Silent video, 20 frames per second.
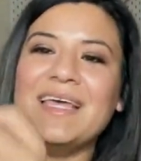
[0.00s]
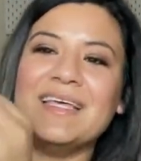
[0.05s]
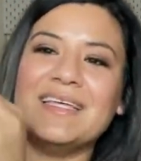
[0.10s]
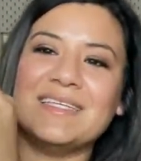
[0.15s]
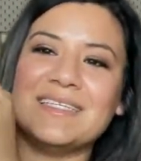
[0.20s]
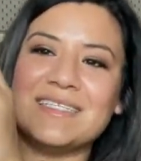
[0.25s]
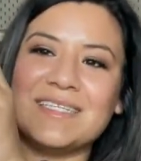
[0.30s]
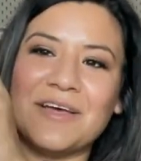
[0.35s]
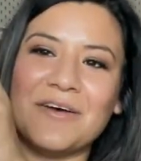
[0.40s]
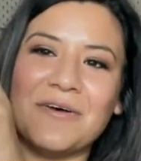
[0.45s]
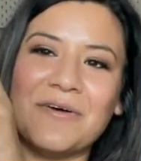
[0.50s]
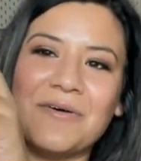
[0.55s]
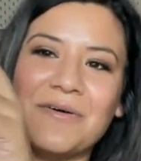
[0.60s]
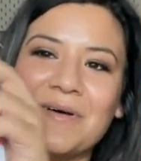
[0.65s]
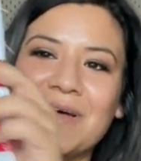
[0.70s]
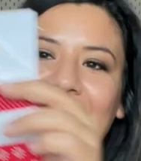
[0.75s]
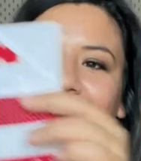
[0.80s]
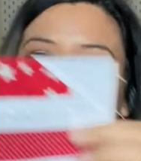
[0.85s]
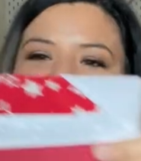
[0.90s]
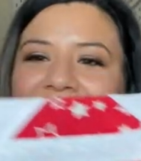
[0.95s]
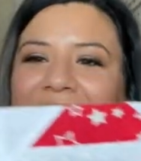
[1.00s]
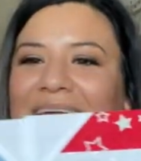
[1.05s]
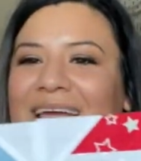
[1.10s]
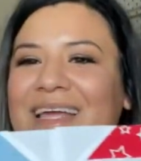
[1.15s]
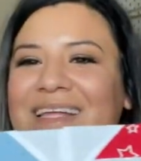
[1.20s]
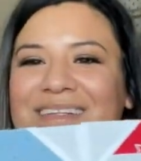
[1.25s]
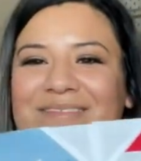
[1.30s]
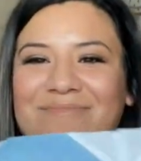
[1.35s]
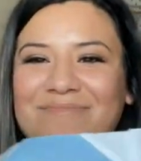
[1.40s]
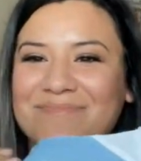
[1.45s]
So
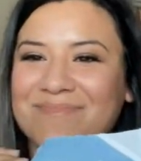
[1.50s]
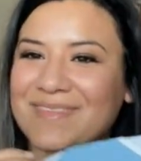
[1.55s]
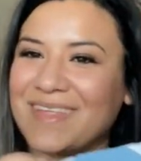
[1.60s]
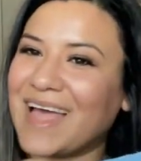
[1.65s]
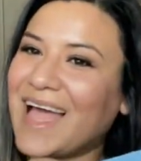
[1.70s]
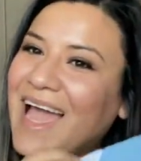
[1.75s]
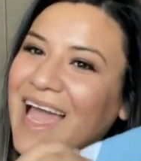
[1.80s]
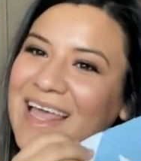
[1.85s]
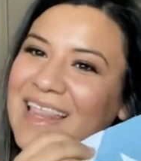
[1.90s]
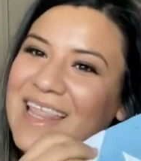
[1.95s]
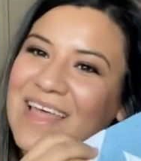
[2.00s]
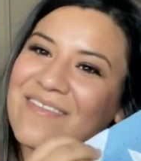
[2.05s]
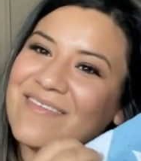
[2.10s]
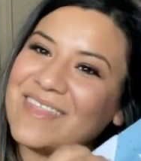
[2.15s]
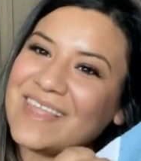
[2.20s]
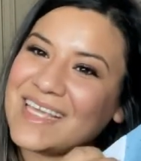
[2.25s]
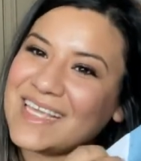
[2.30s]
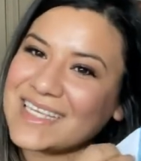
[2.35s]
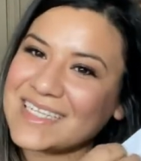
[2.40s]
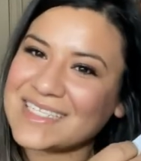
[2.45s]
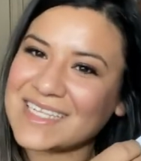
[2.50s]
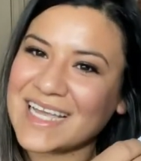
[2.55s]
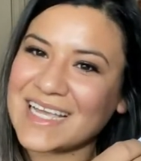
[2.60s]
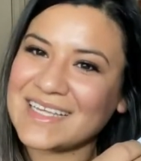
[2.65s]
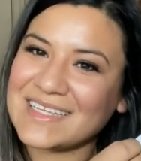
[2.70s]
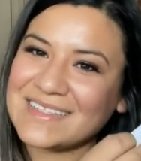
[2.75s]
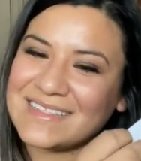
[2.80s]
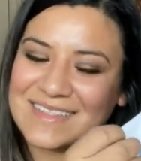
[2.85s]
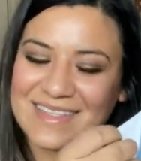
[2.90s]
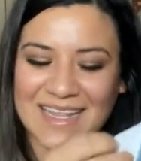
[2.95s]
I, I love these
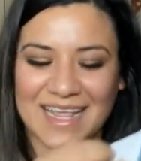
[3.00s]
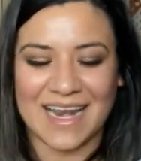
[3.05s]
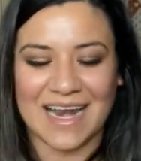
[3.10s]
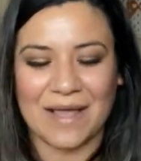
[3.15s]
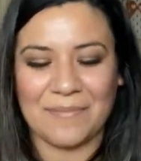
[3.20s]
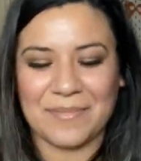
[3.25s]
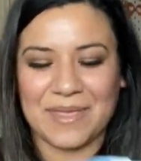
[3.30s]
I, and I'm